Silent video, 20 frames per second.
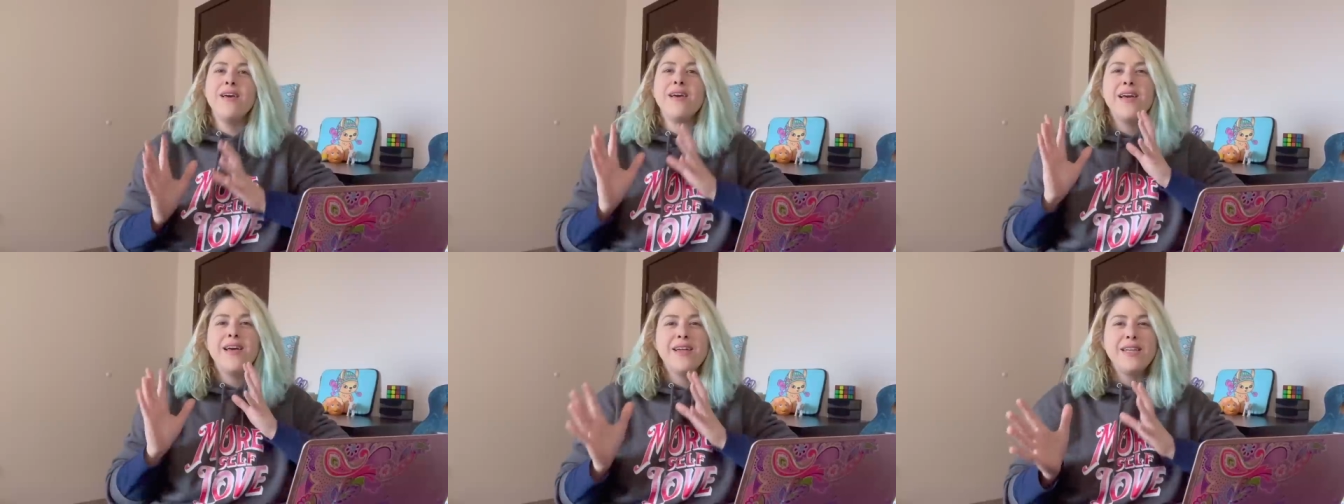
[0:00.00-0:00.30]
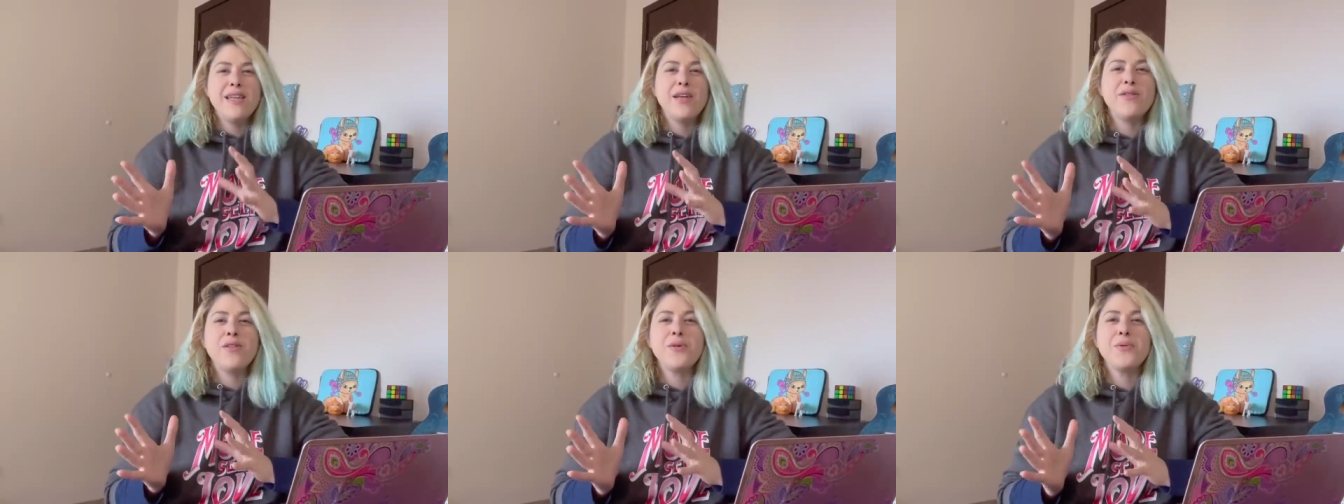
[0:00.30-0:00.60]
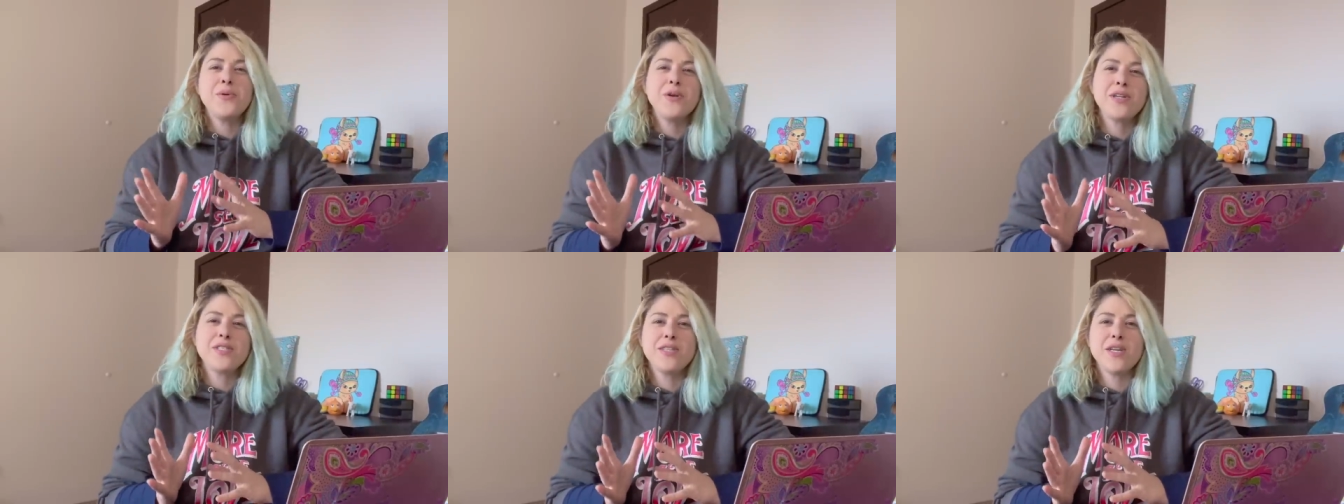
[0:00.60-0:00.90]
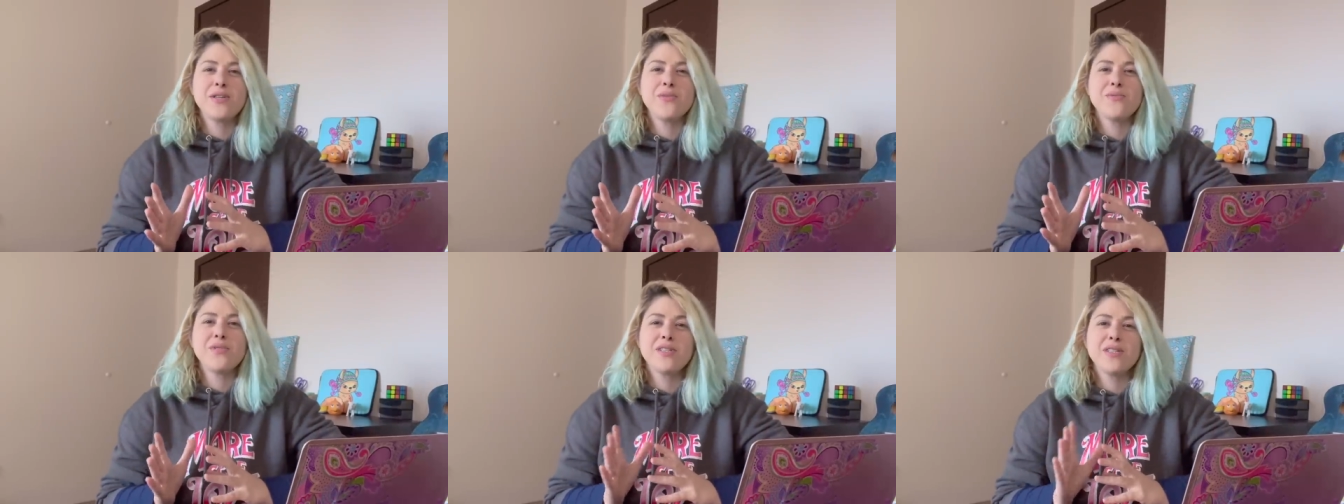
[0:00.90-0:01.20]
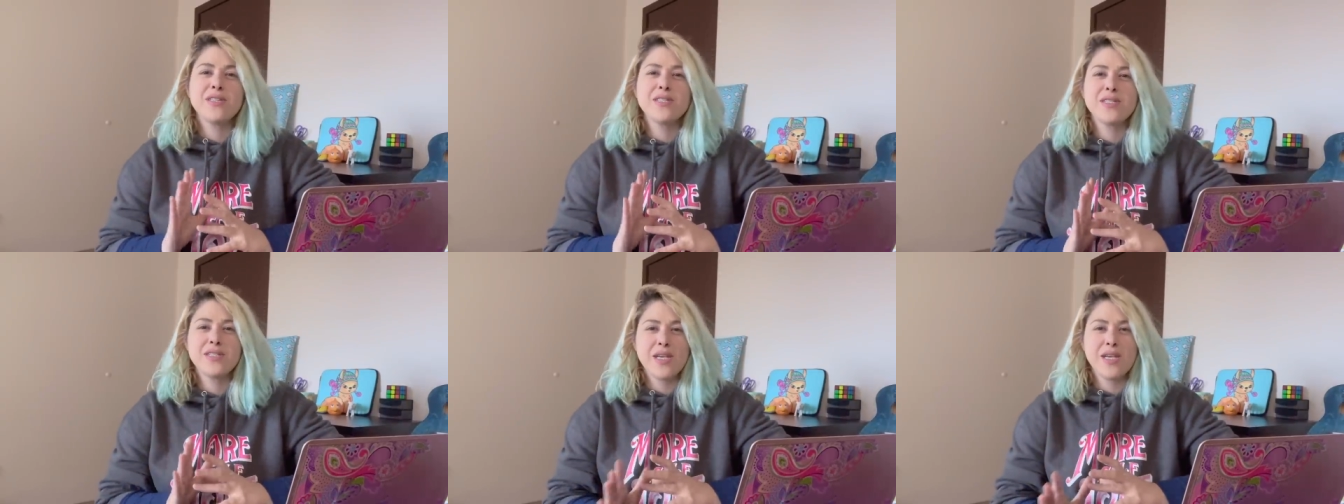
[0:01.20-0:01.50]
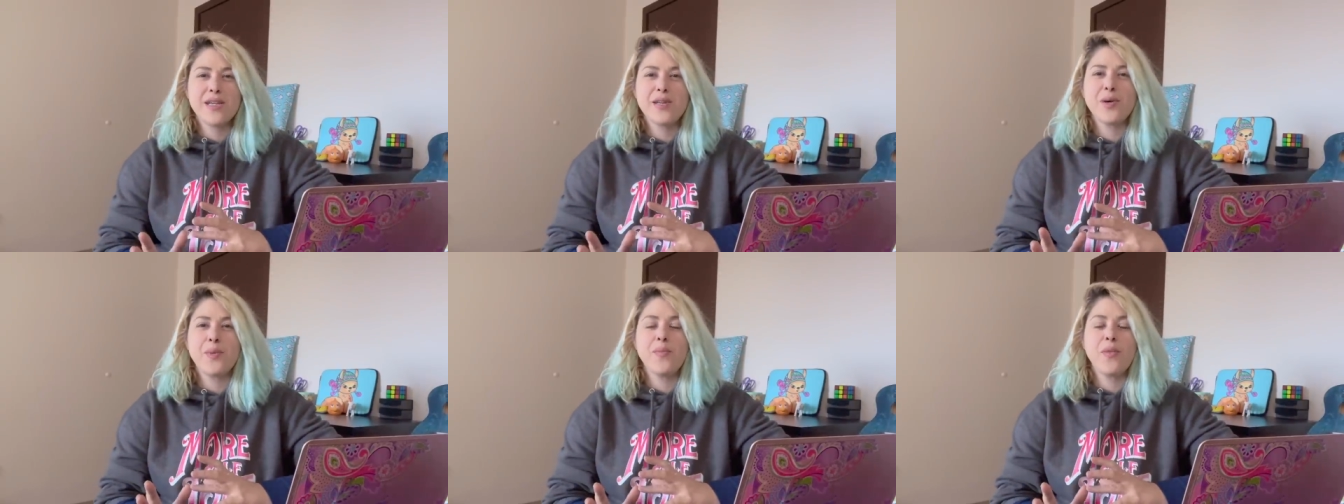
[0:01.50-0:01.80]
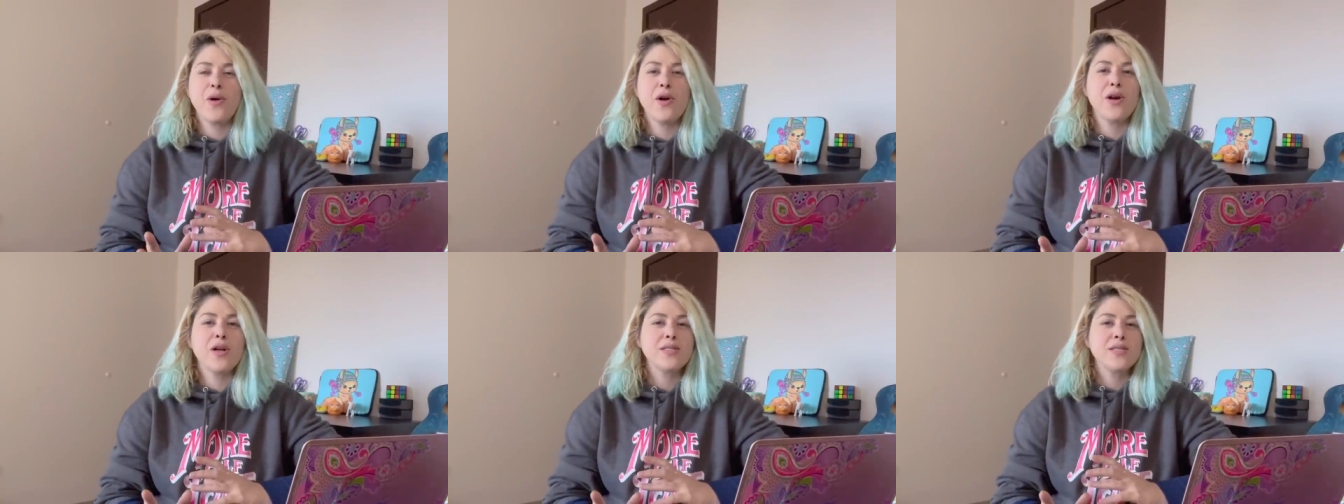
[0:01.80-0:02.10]
And now that we're done with the designing
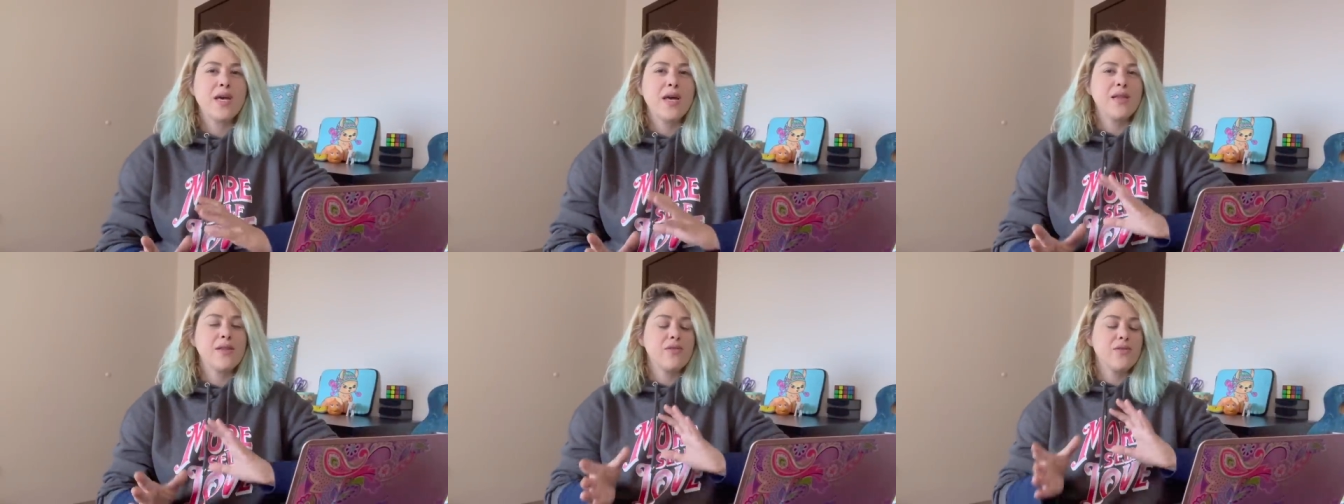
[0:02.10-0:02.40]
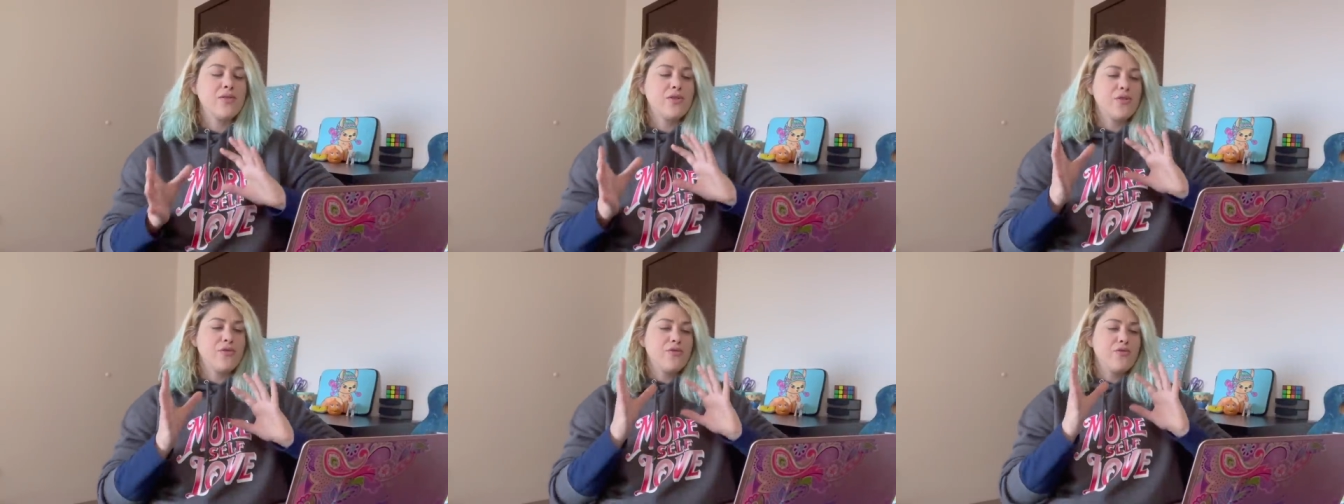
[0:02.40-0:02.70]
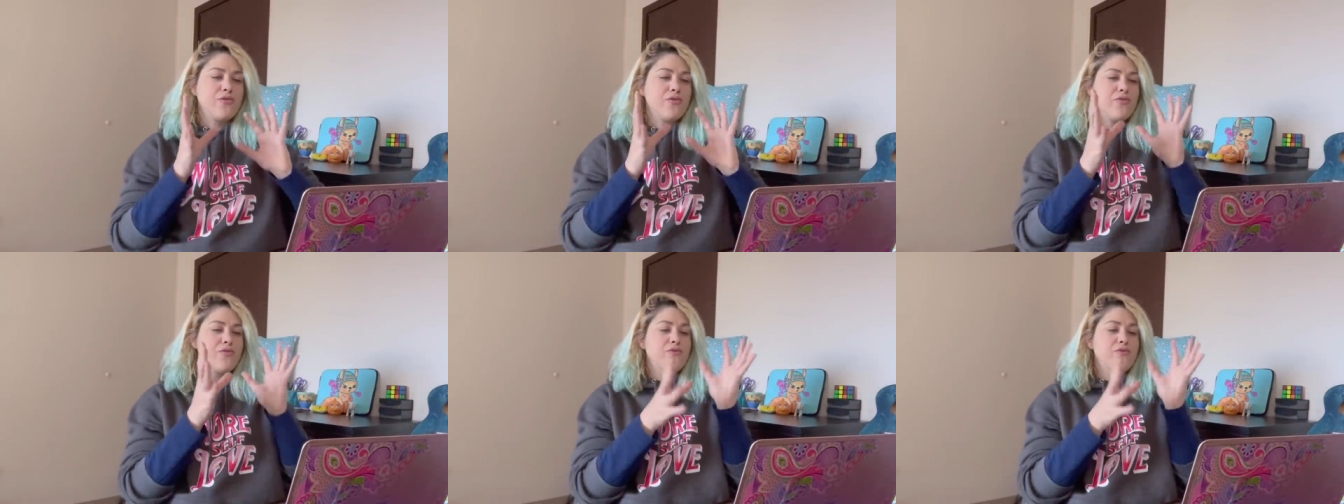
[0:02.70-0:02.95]
part and the